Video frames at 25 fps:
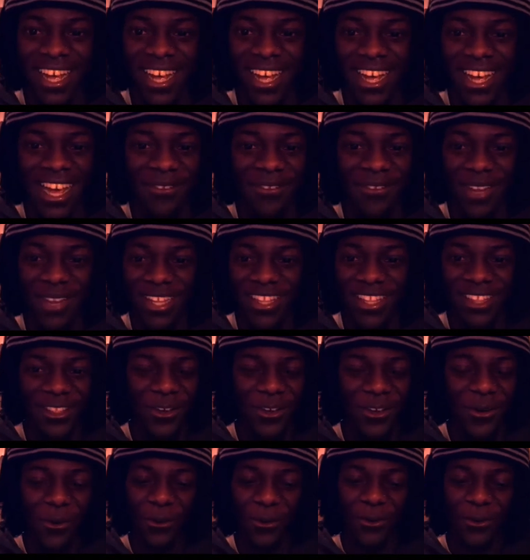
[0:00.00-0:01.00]
have like this
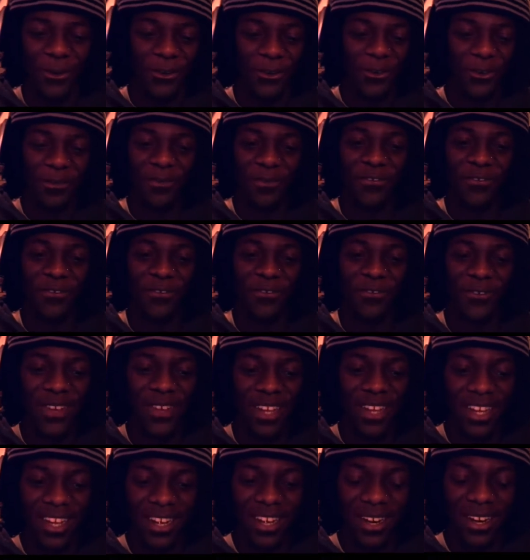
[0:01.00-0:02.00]
whole group of
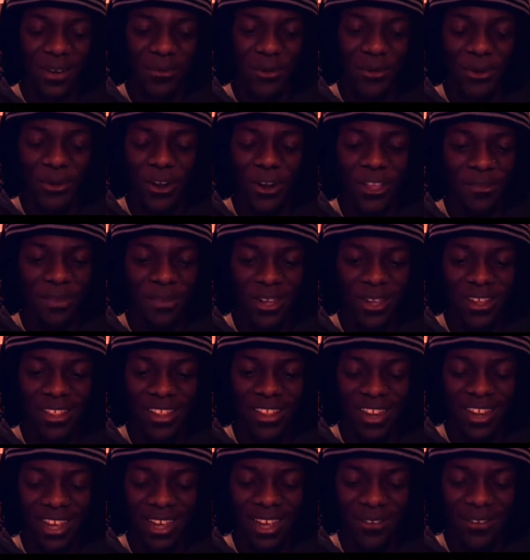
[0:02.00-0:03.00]
Protoss players
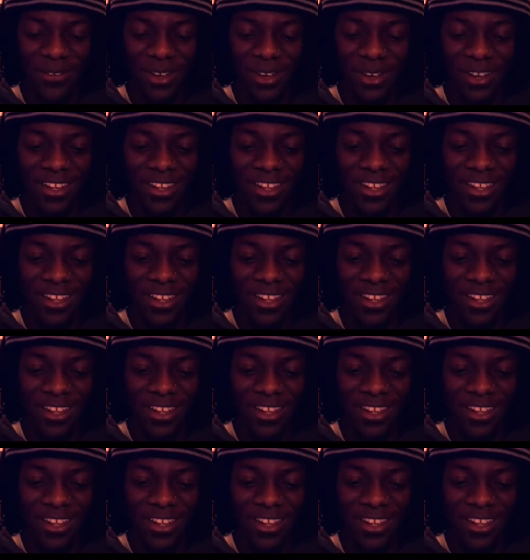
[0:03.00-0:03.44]
that I have a